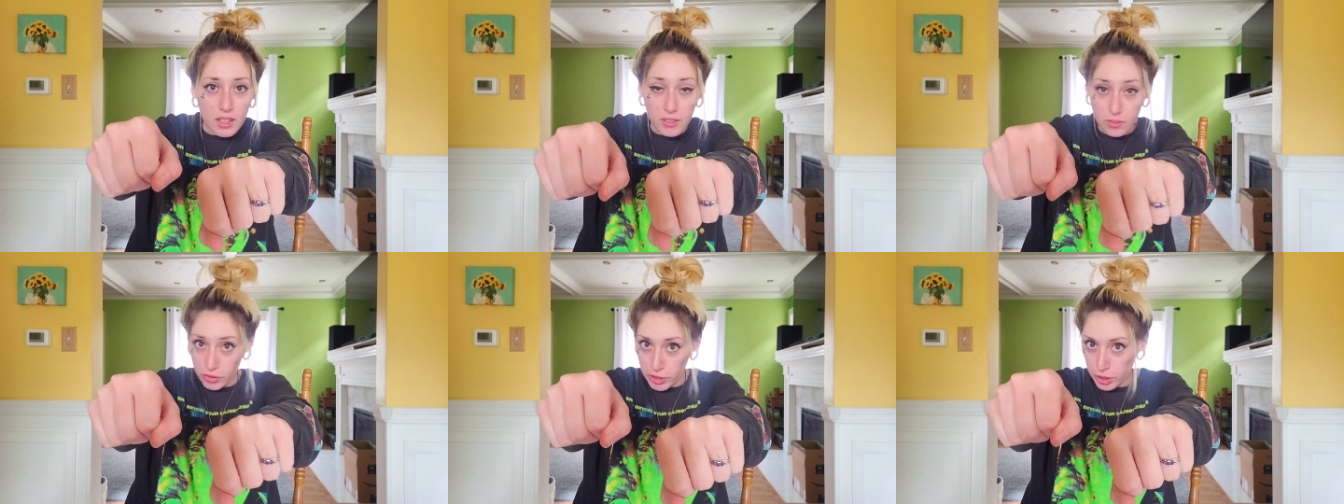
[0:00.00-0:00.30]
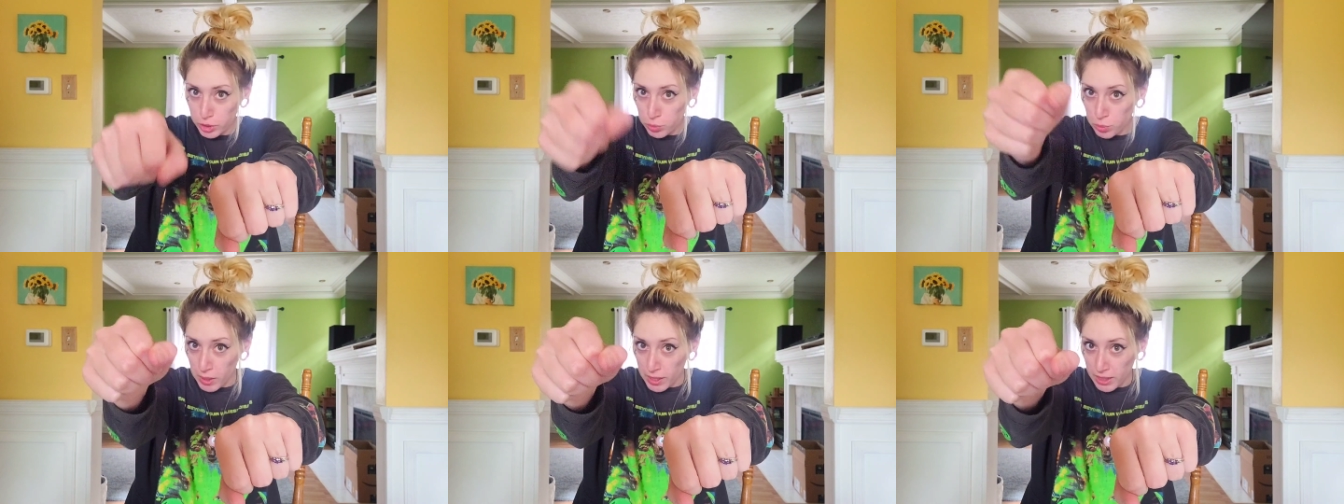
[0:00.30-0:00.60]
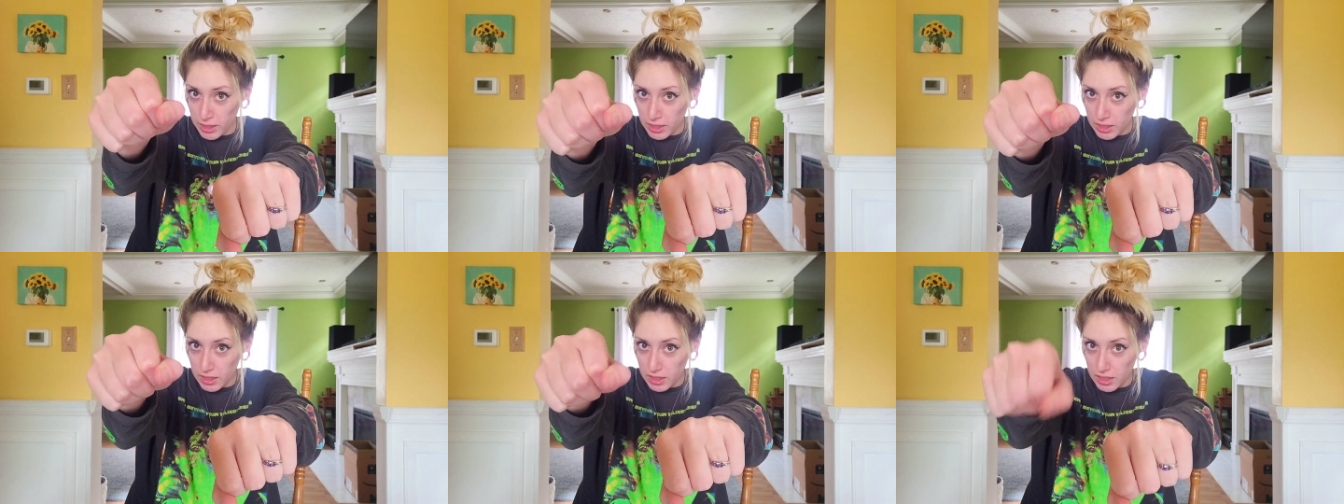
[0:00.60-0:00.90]
This
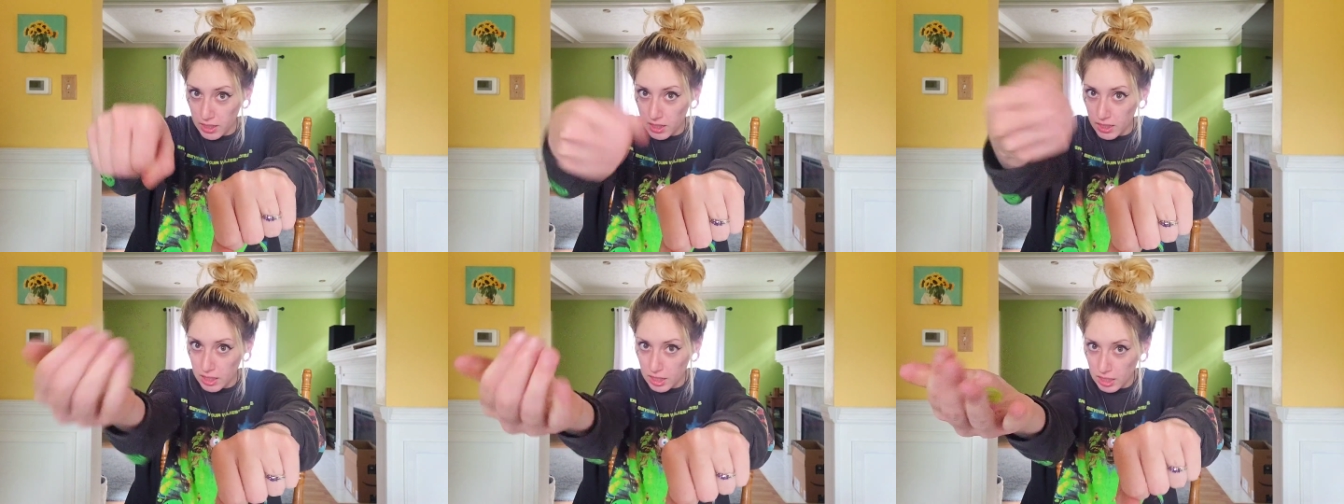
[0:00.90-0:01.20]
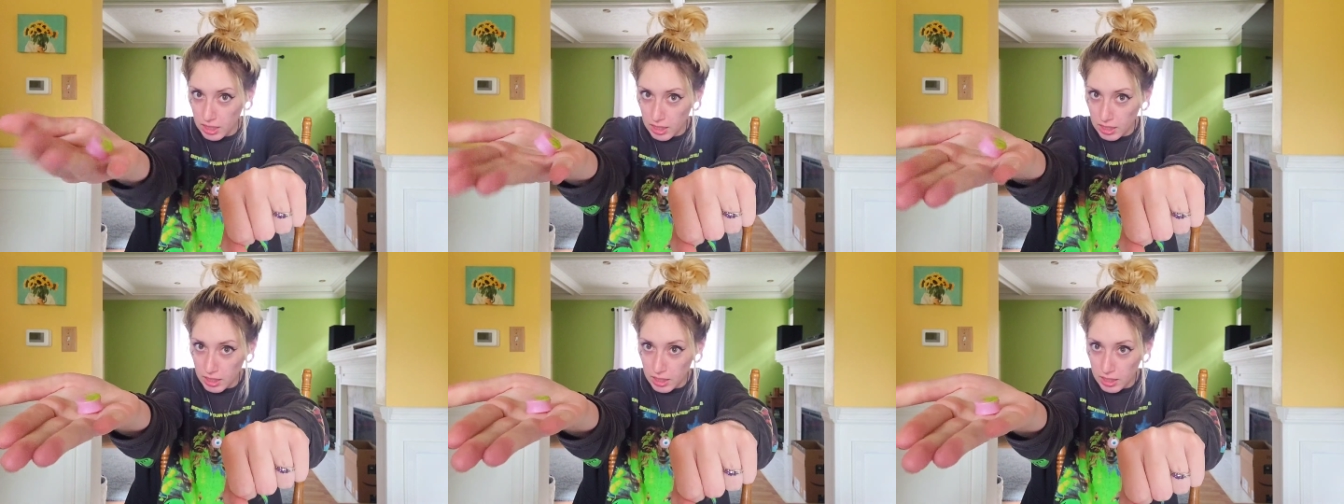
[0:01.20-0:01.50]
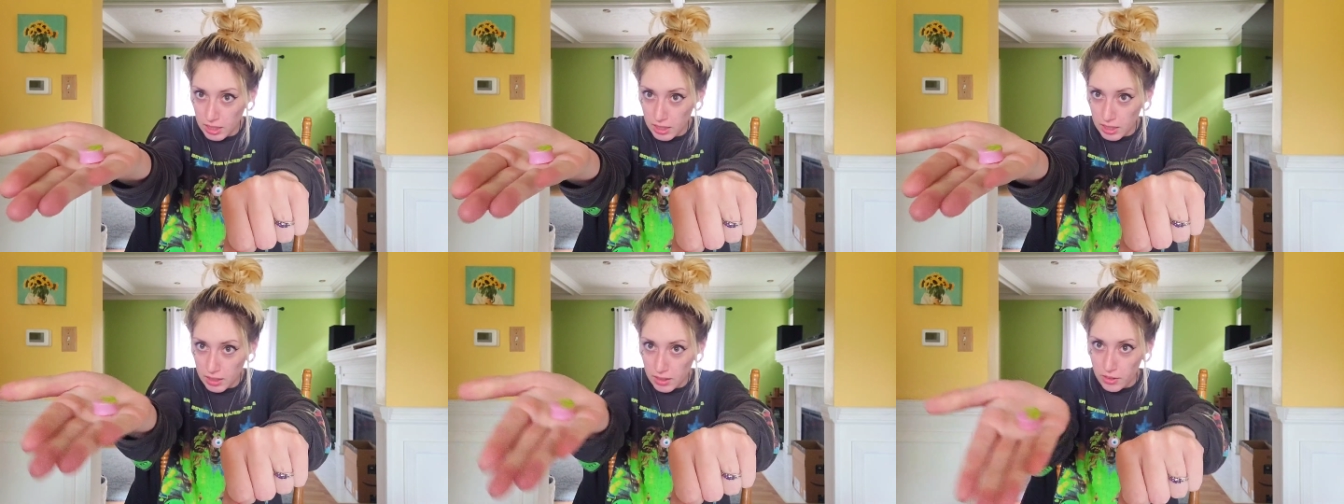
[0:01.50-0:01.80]
one?
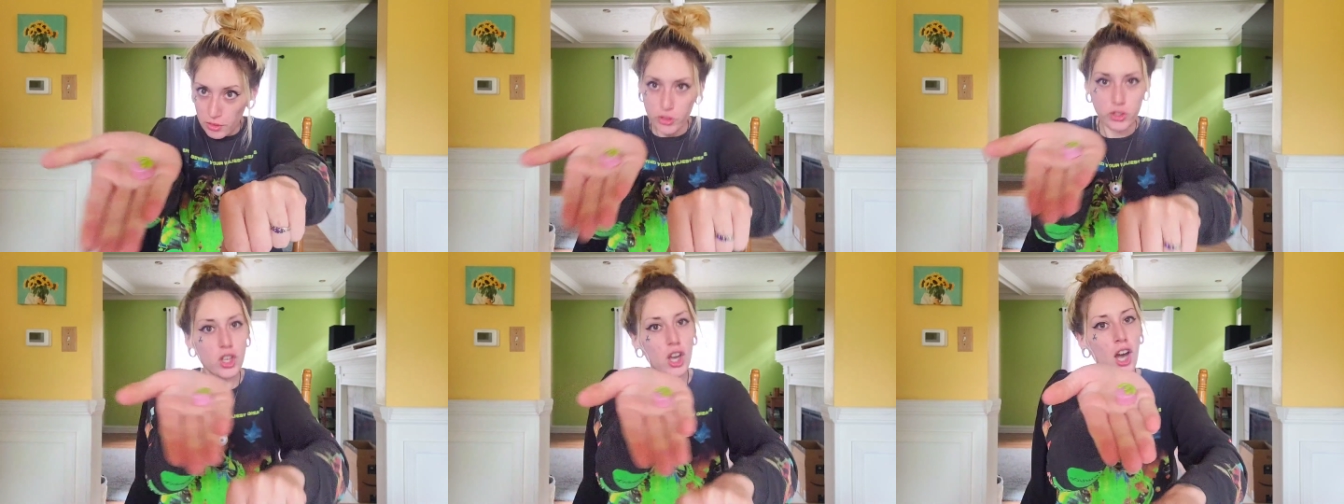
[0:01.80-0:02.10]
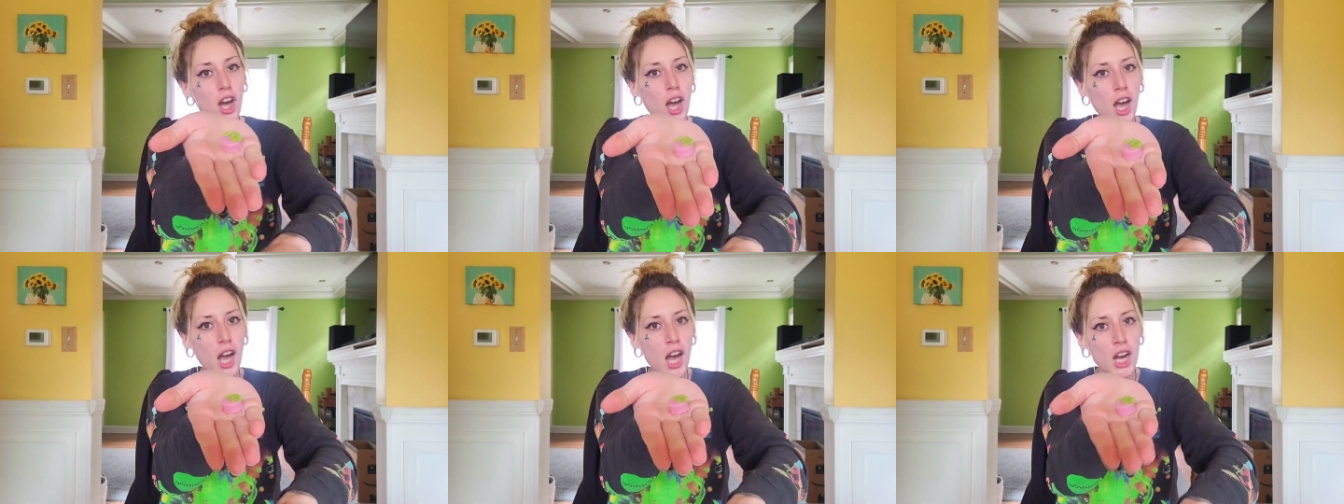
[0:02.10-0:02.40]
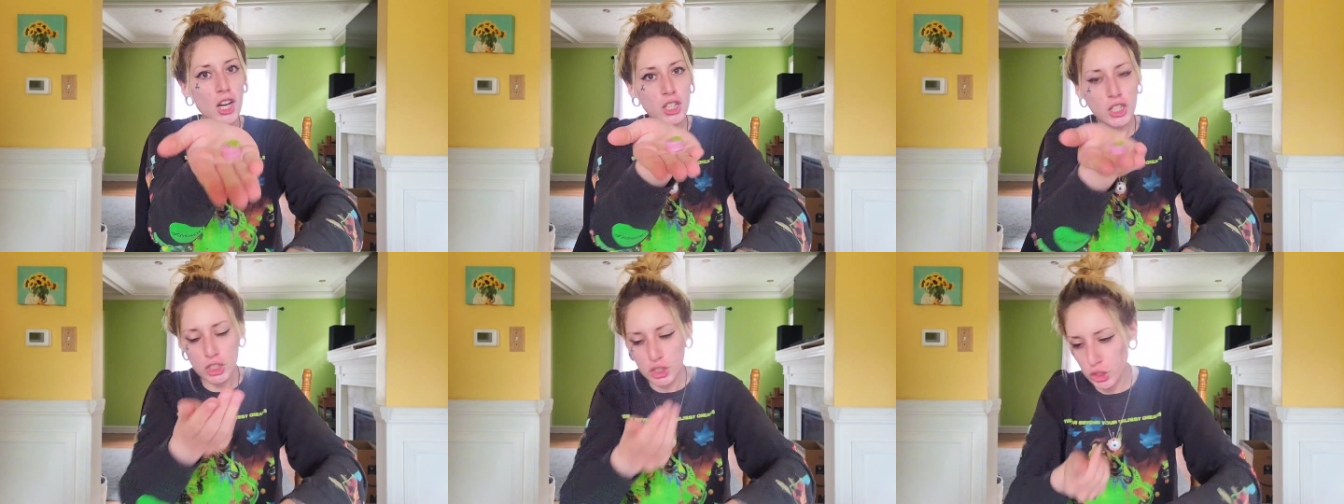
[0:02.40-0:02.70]

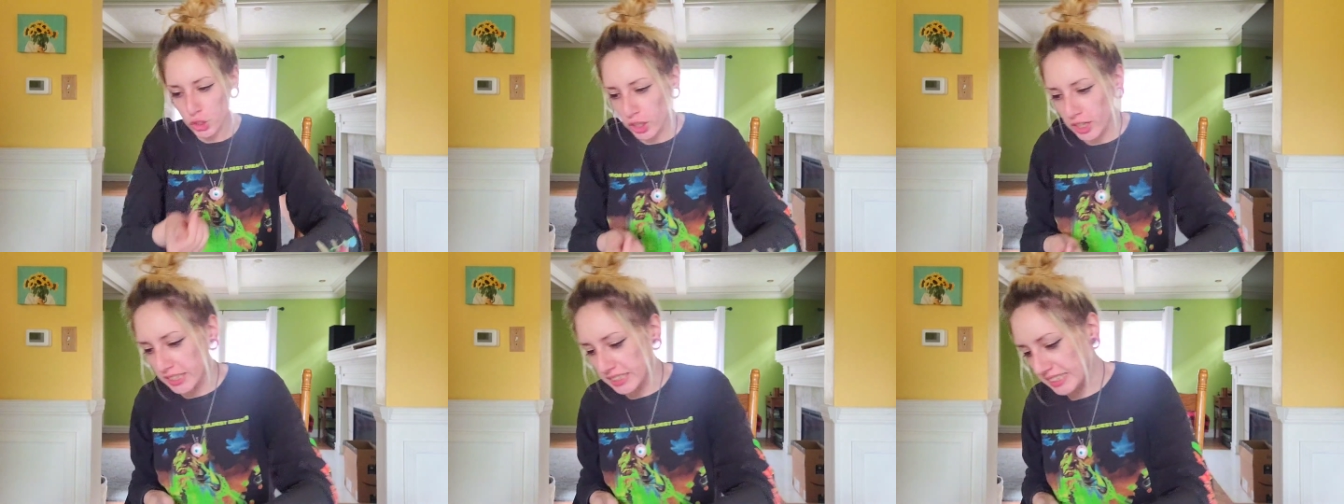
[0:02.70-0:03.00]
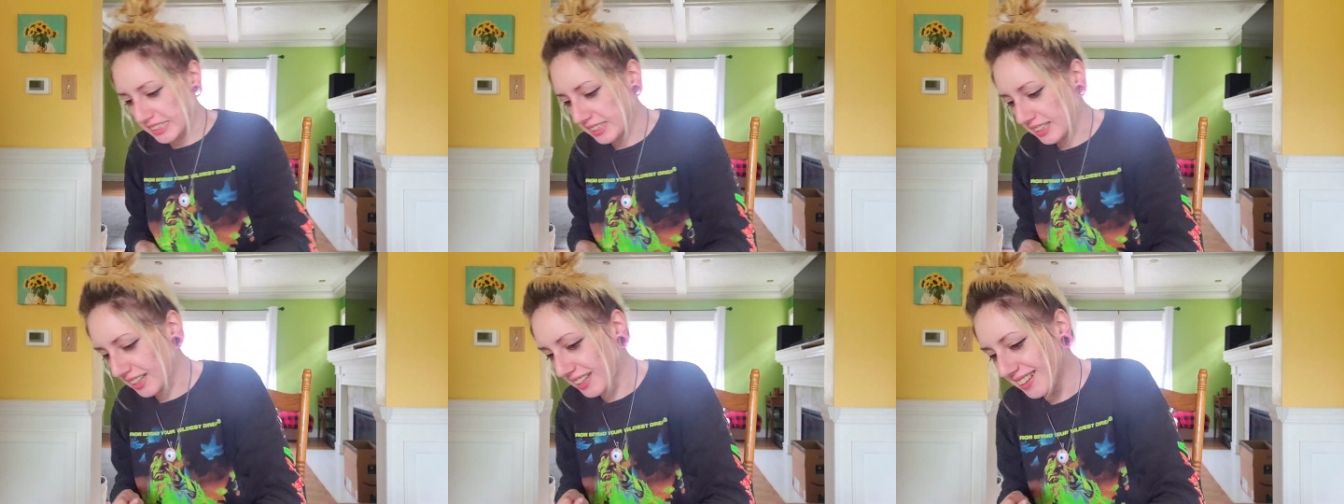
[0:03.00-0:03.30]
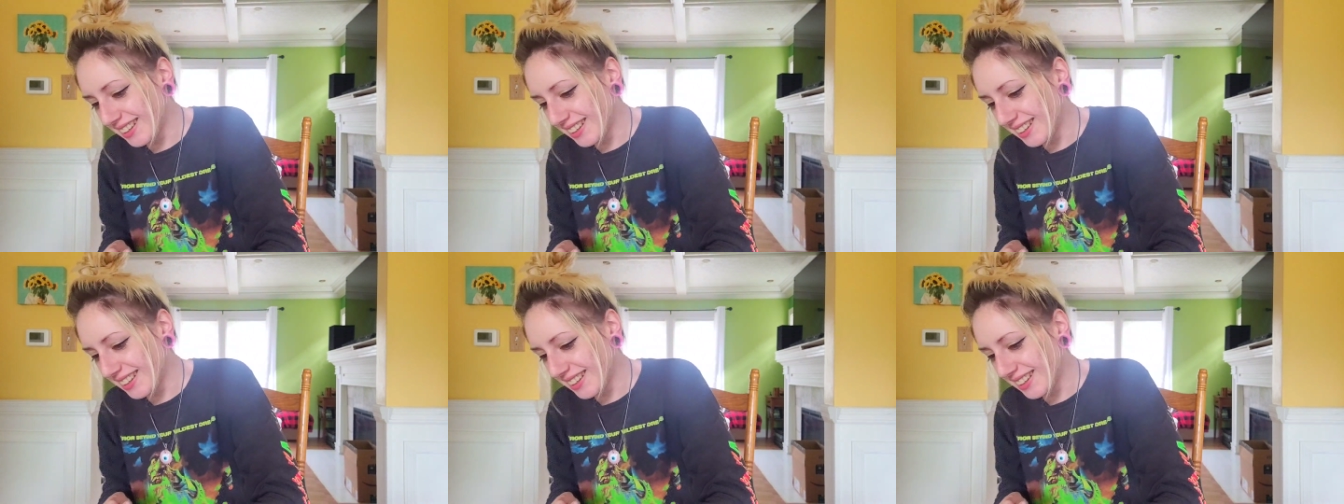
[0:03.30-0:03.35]
Ah, good choice.